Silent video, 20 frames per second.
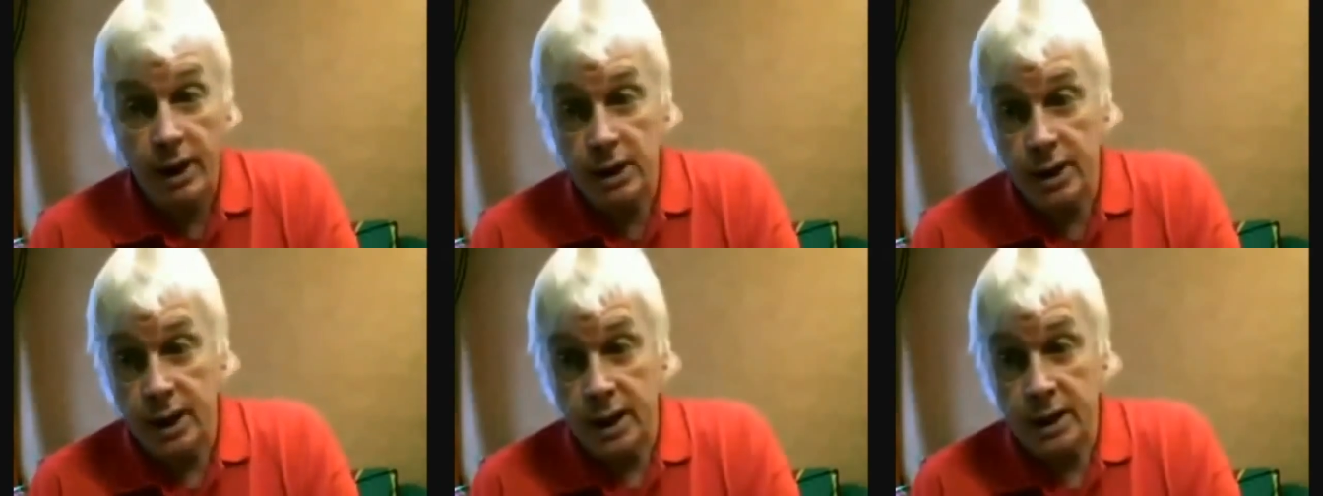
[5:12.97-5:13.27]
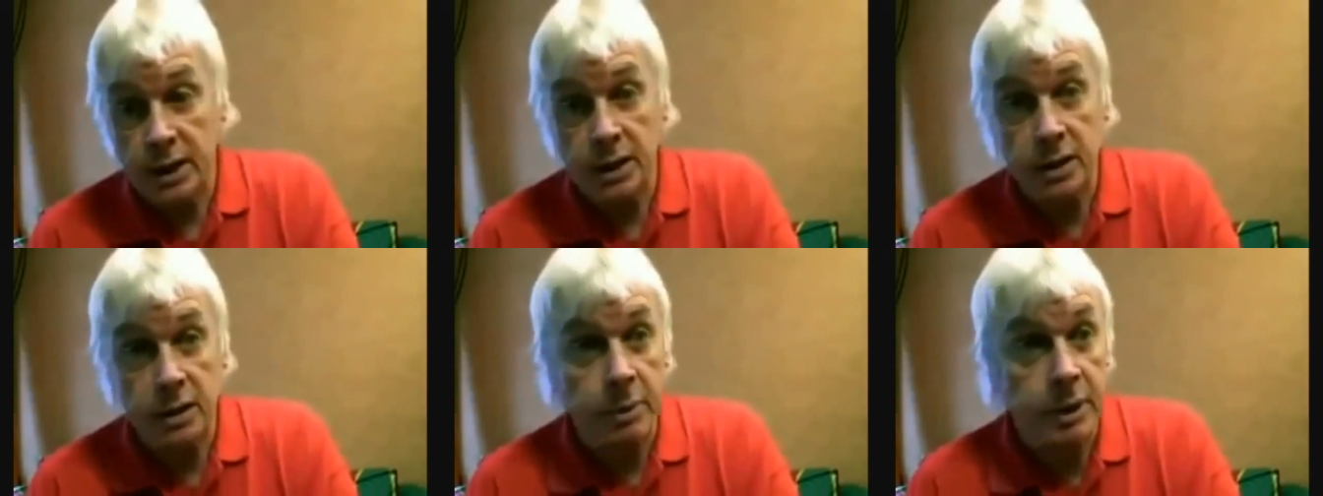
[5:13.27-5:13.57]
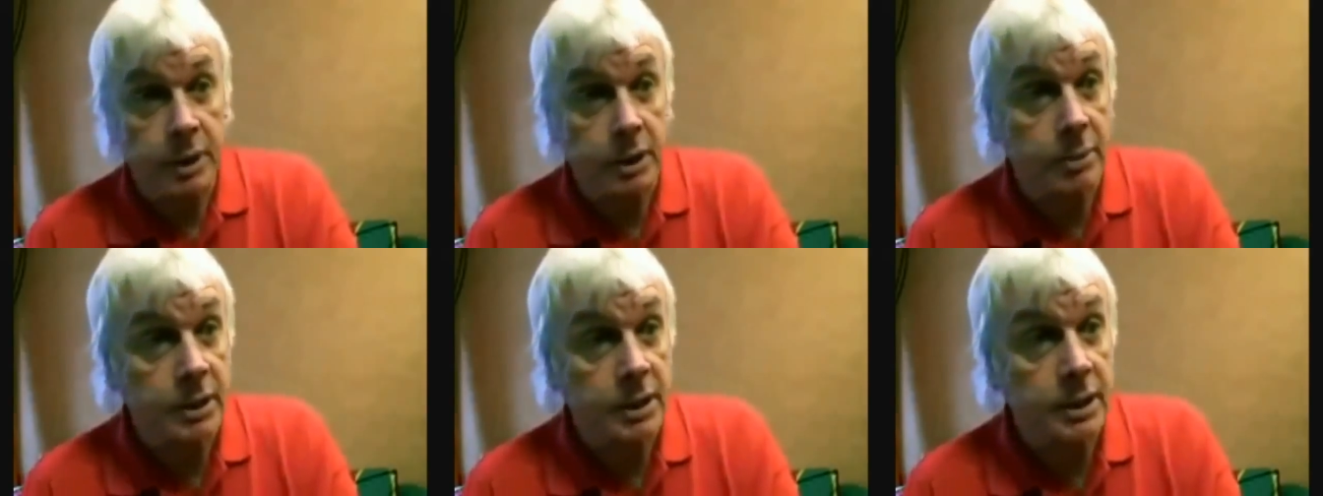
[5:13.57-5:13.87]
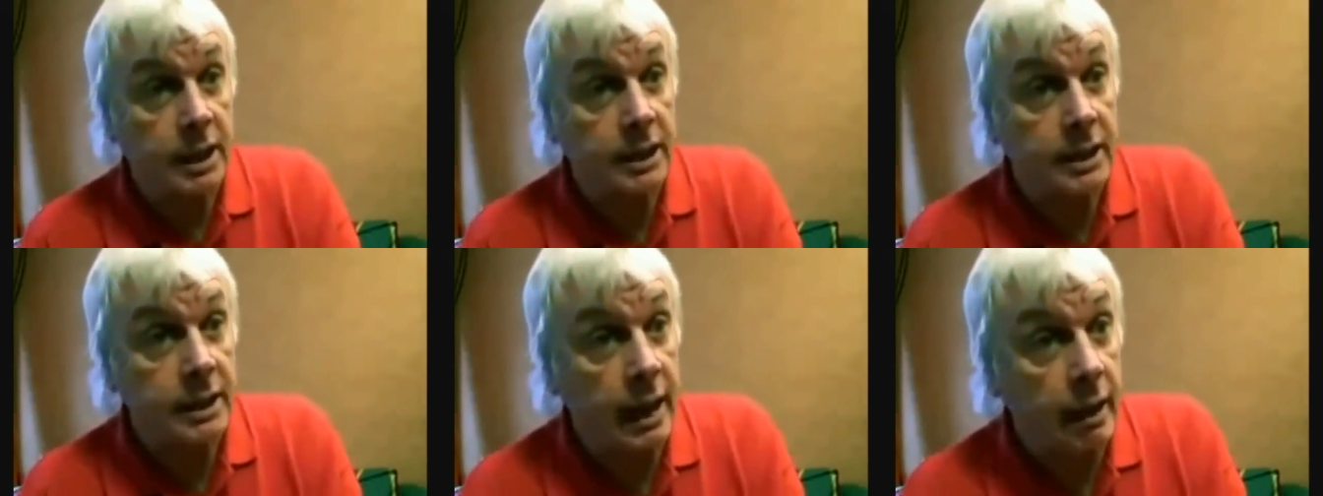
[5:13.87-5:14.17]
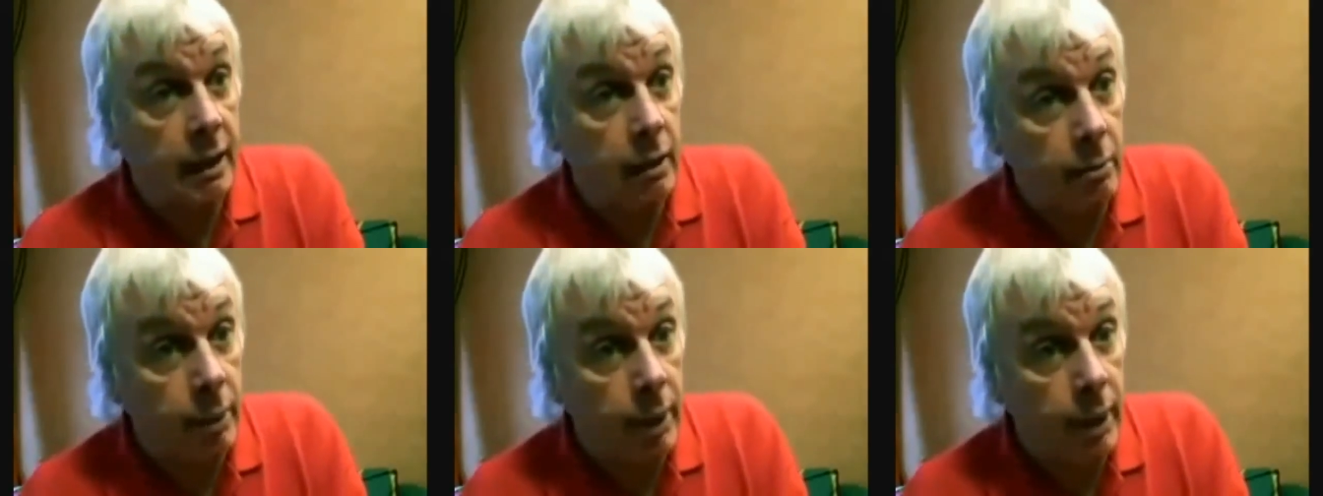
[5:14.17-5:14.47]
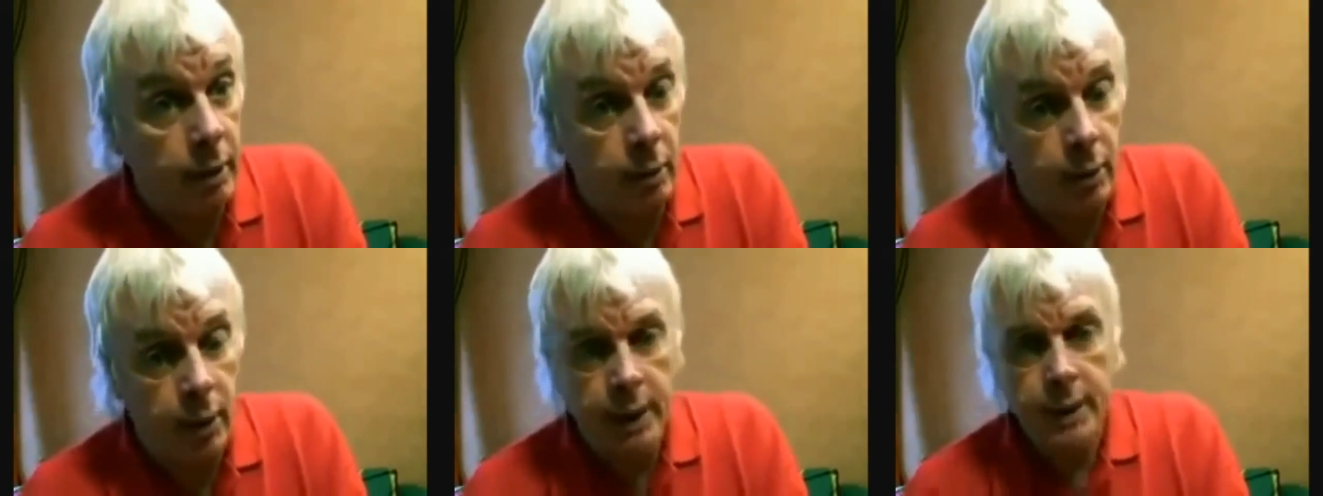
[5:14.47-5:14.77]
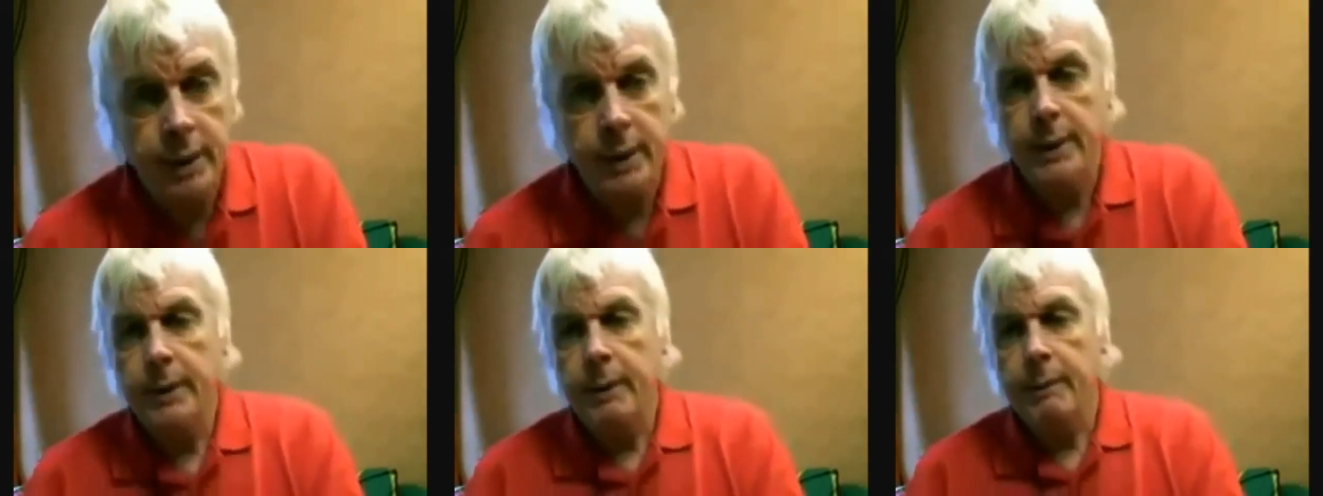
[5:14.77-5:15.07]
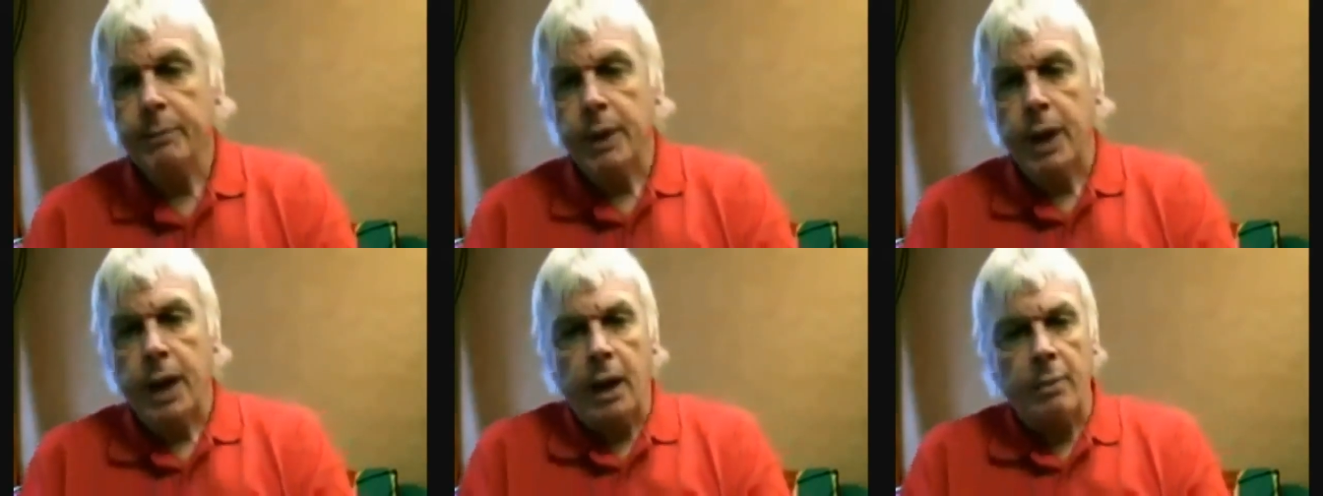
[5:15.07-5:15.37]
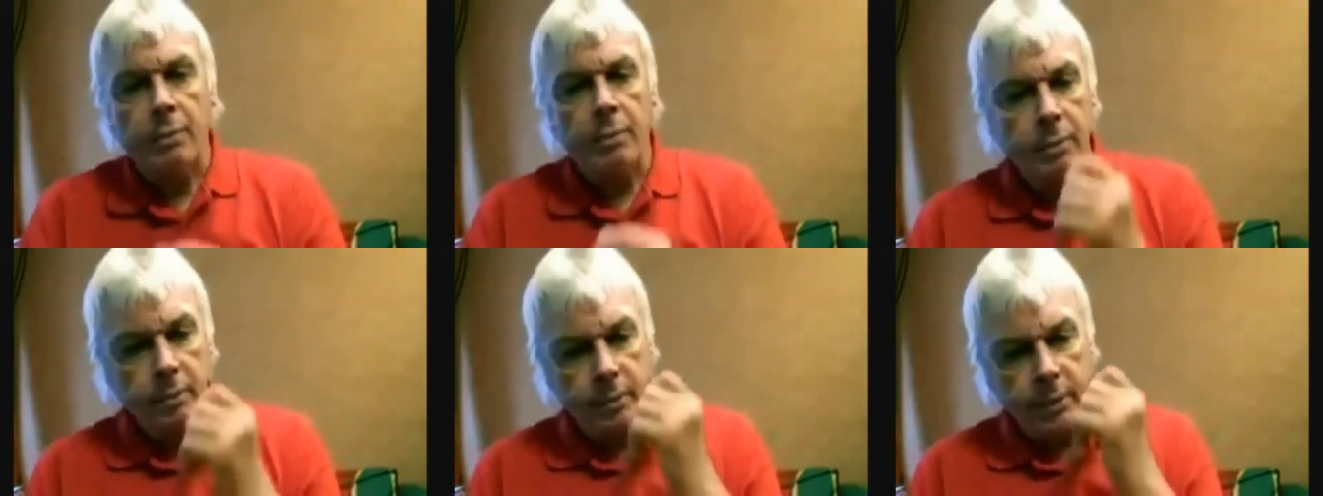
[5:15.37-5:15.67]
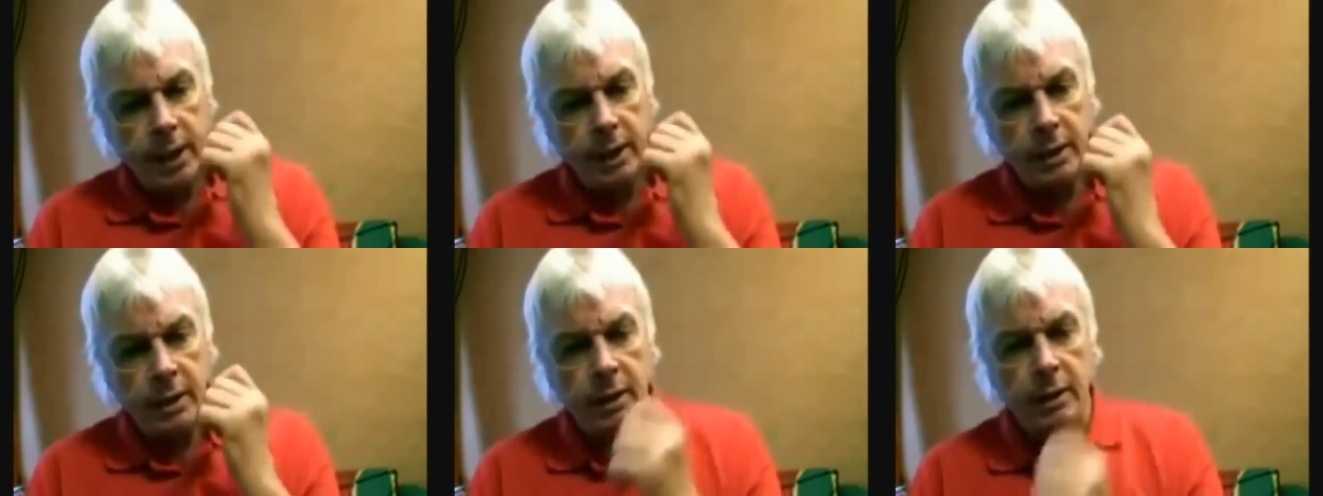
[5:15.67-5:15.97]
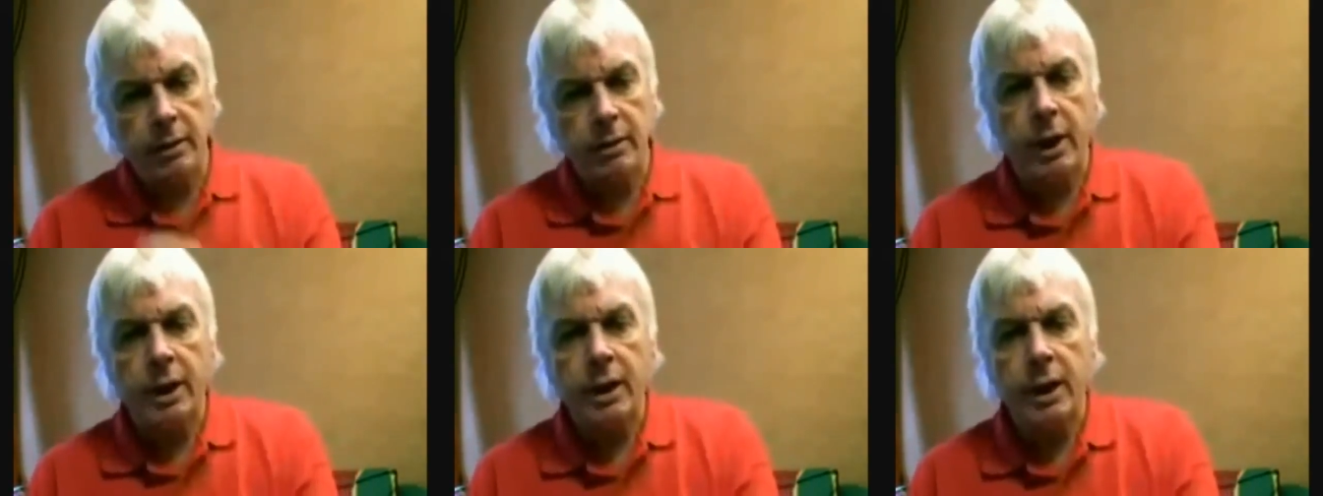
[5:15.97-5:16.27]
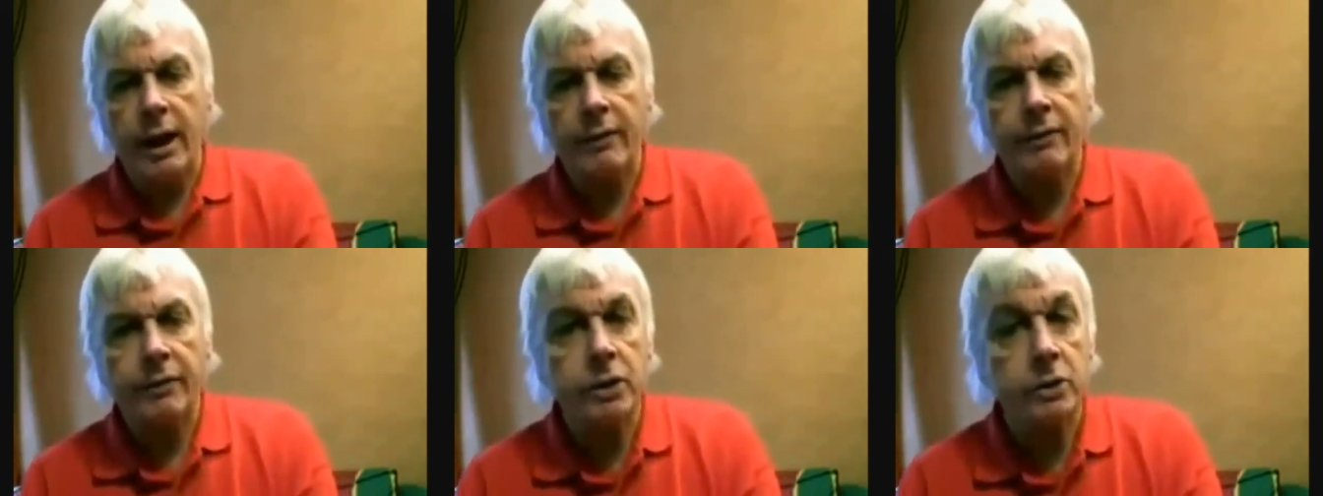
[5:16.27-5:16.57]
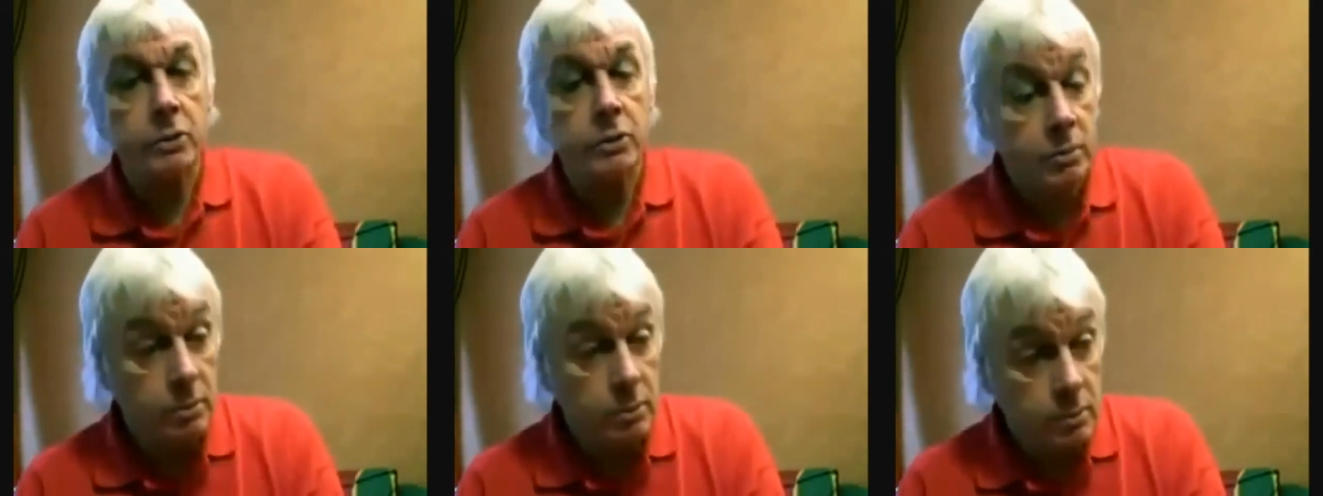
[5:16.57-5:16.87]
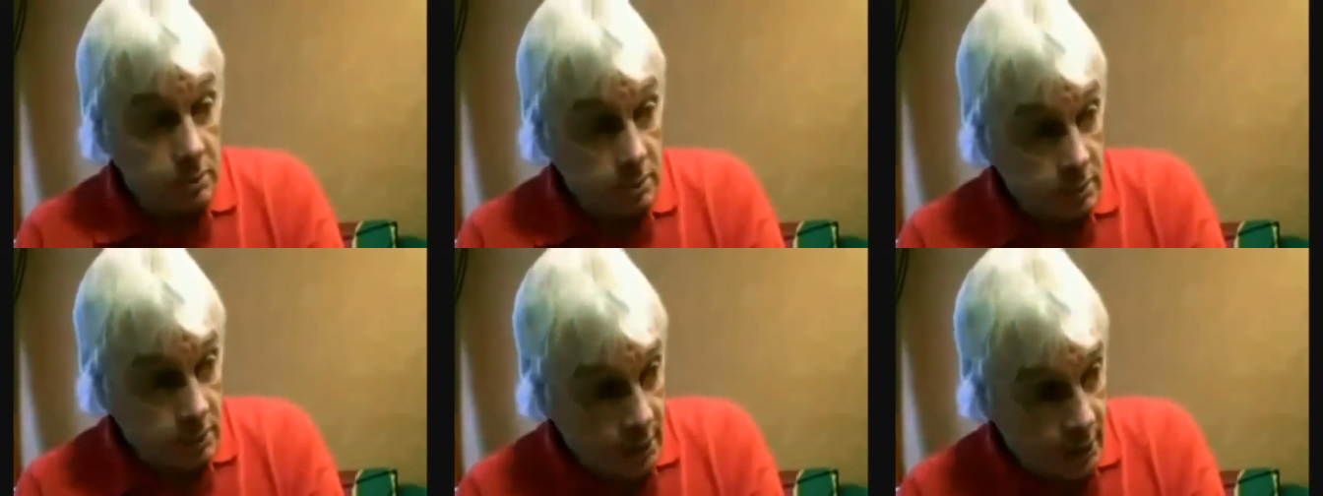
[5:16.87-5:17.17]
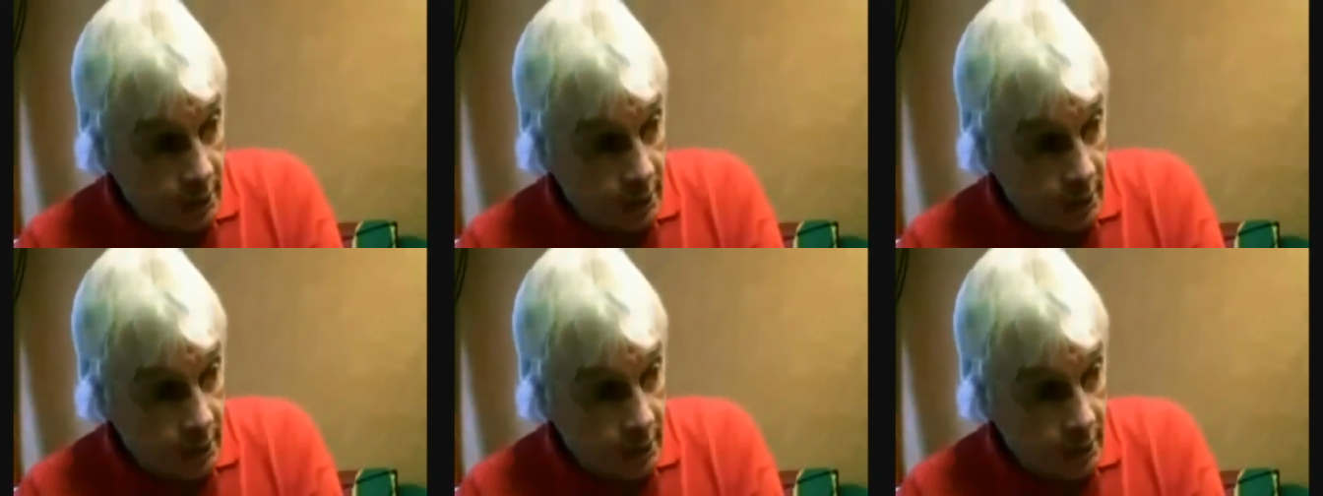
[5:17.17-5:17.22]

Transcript: well actually anti-Semitic means anti-Arab by the way, um, then they'll have to